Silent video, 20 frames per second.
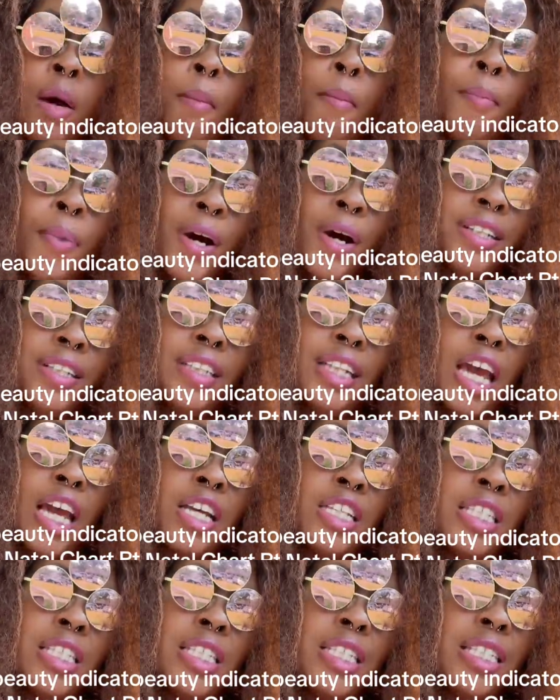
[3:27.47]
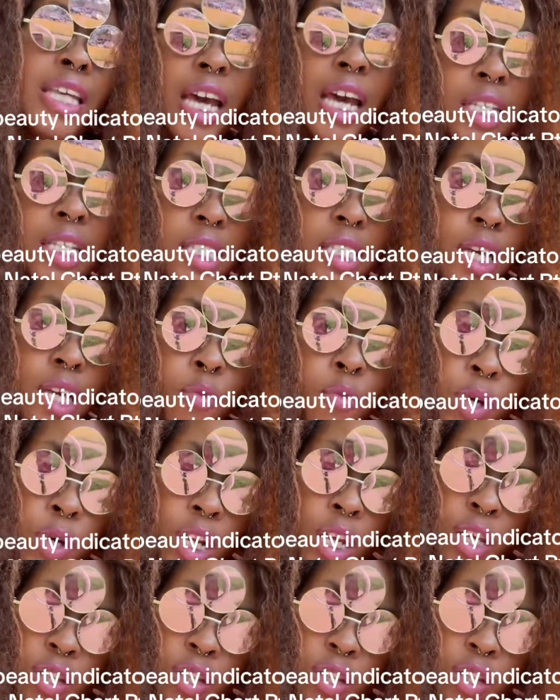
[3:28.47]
but they sexy with it.